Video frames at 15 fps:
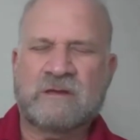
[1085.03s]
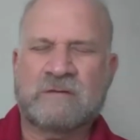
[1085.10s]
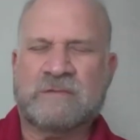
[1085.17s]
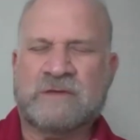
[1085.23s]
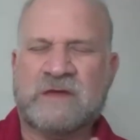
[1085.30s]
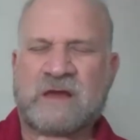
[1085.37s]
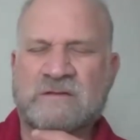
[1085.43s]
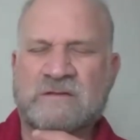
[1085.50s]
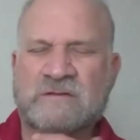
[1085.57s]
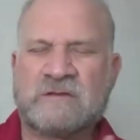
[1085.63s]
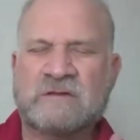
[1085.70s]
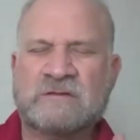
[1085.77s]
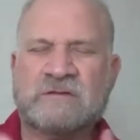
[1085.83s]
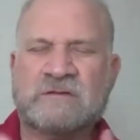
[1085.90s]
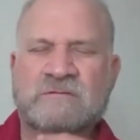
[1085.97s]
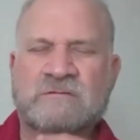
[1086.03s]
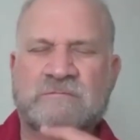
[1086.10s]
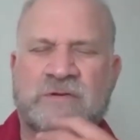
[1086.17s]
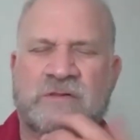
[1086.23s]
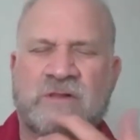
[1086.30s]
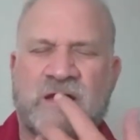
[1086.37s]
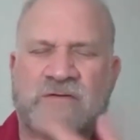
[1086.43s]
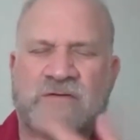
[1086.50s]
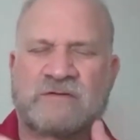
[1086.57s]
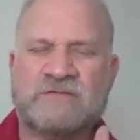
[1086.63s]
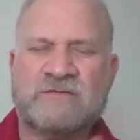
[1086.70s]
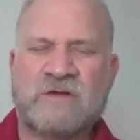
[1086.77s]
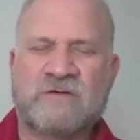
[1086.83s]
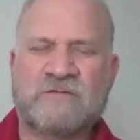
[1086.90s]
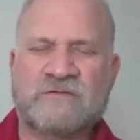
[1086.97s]
beyond the polarity of
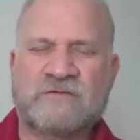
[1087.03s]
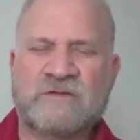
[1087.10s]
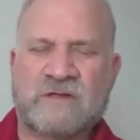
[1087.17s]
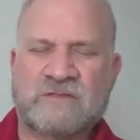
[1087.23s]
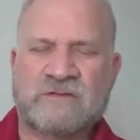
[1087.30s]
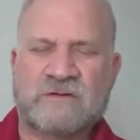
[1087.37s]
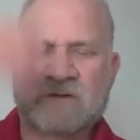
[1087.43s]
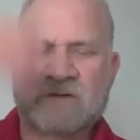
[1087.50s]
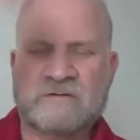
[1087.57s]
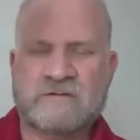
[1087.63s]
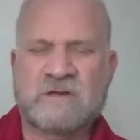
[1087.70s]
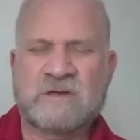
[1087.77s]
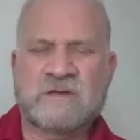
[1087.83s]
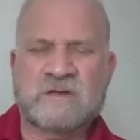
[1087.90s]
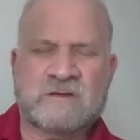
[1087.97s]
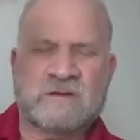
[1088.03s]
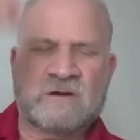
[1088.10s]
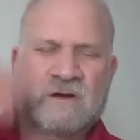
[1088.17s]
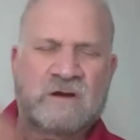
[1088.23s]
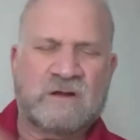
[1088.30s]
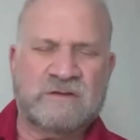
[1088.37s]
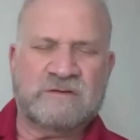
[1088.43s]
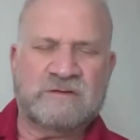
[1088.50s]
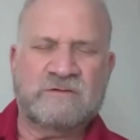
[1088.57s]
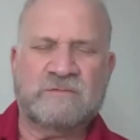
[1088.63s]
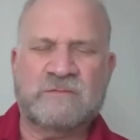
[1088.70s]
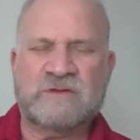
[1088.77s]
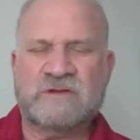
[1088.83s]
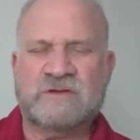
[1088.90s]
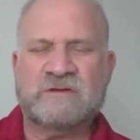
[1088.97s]
self and other, God and
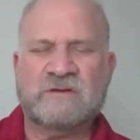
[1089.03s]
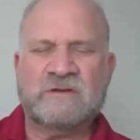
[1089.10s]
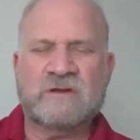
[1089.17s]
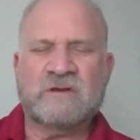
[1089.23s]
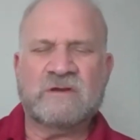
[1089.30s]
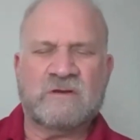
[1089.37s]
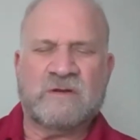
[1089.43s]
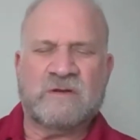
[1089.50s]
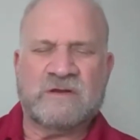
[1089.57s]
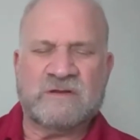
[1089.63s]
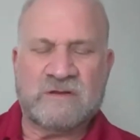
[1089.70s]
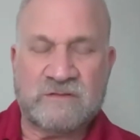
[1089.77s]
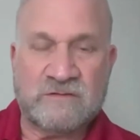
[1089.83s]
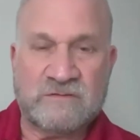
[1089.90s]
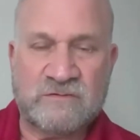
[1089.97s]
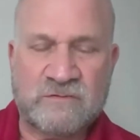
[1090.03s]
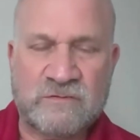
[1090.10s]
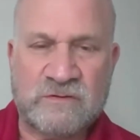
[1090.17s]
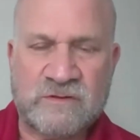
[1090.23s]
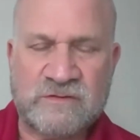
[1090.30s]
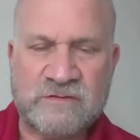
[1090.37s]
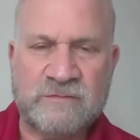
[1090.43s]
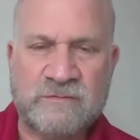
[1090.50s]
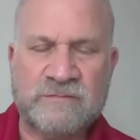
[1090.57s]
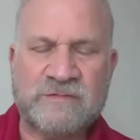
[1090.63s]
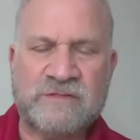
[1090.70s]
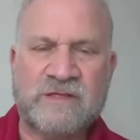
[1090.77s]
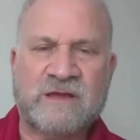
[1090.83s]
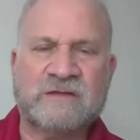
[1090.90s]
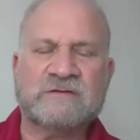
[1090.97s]
human, or any other
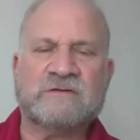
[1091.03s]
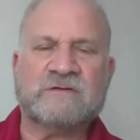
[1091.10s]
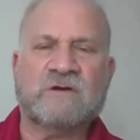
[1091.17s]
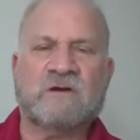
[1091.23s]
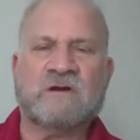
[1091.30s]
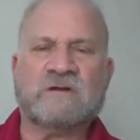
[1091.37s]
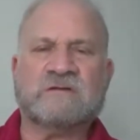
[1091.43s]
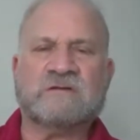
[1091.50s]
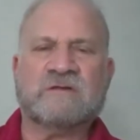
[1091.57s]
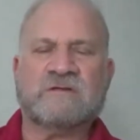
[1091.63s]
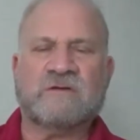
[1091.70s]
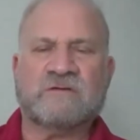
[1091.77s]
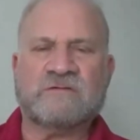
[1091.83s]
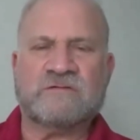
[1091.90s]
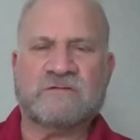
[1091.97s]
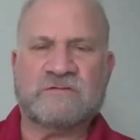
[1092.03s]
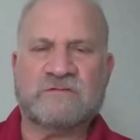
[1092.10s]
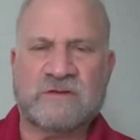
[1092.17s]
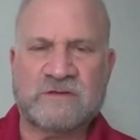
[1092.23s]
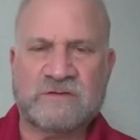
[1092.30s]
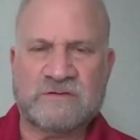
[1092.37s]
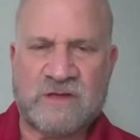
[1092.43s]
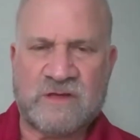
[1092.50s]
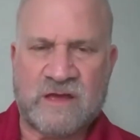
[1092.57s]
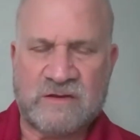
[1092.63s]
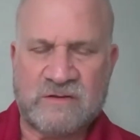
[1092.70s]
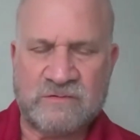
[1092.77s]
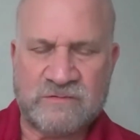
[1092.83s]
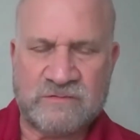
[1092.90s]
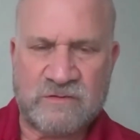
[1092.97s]
dualisms, light and dark. There's no such thing as
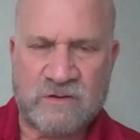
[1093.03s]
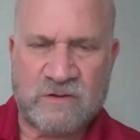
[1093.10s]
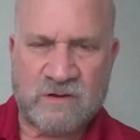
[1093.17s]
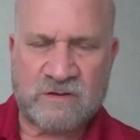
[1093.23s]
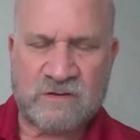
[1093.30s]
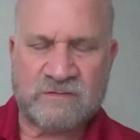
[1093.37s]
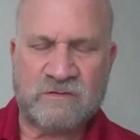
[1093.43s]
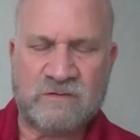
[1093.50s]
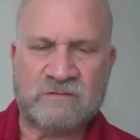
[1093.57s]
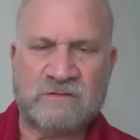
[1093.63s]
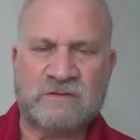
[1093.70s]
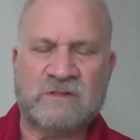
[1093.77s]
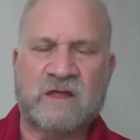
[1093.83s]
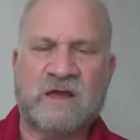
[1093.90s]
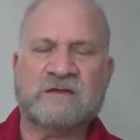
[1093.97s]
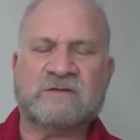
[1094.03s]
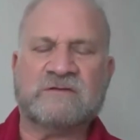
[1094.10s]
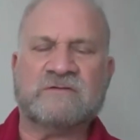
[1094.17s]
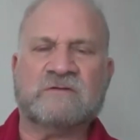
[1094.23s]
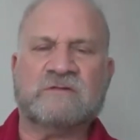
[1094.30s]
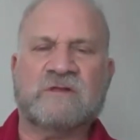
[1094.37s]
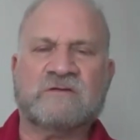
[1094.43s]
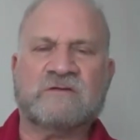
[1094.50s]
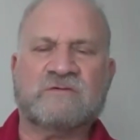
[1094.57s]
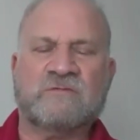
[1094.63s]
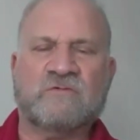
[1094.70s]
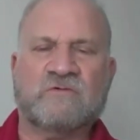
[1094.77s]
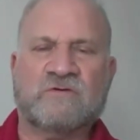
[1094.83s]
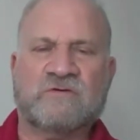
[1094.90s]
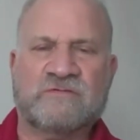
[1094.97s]
shadows, dark. It's only light or less or
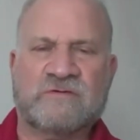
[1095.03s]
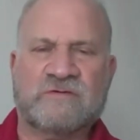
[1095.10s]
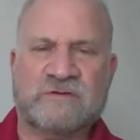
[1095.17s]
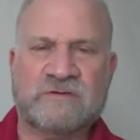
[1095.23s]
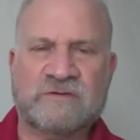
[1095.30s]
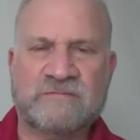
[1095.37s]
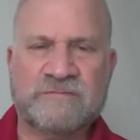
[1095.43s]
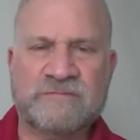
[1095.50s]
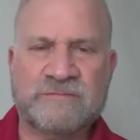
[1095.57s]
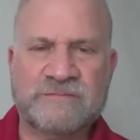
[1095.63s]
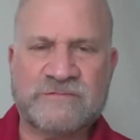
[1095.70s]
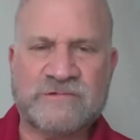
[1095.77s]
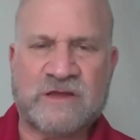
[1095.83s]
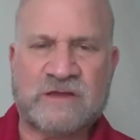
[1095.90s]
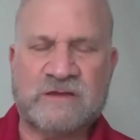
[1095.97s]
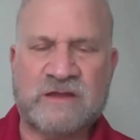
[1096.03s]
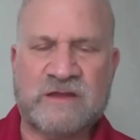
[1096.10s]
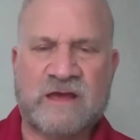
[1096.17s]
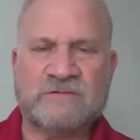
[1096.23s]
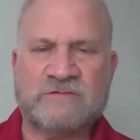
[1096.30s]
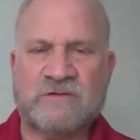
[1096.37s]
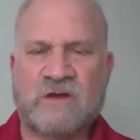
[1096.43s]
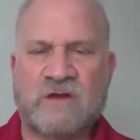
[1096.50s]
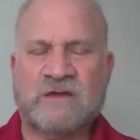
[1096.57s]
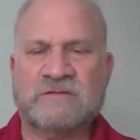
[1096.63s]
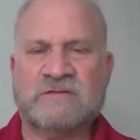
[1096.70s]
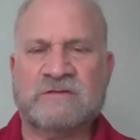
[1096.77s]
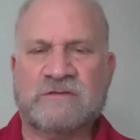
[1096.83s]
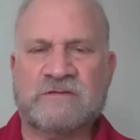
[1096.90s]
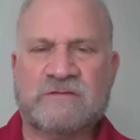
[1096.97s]
more of it. Check it out,
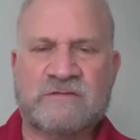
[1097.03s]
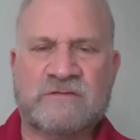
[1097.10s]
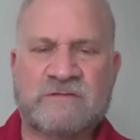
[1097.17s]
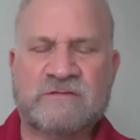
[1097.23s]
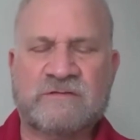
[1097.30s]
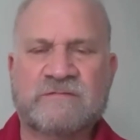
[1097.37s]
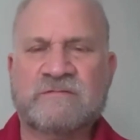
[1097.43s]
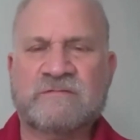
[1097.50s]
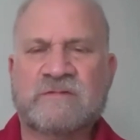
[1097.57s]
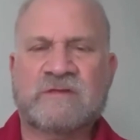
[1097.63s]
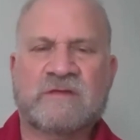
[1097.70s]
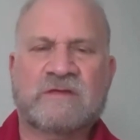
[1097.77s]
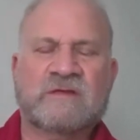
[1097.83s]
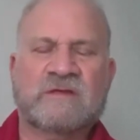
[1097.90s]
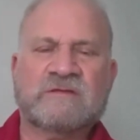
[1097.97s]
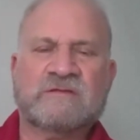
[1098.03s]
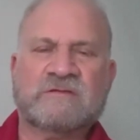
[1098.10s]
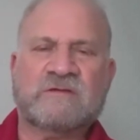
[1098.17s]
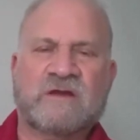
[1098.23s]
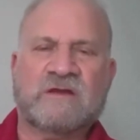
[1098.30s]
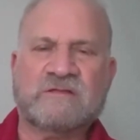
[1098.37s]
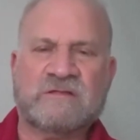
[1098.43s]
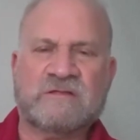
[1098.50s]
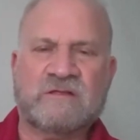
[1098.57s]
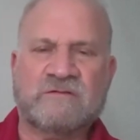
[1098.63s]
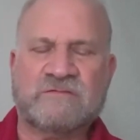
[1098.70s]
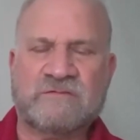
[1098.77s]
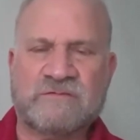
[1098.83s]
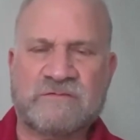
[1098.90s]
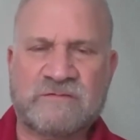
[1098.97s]
scientists, science
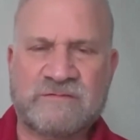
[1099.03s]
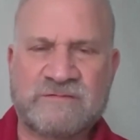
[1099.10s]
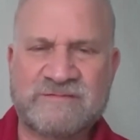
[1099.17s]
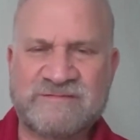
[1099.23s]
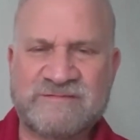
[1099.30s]
lovers.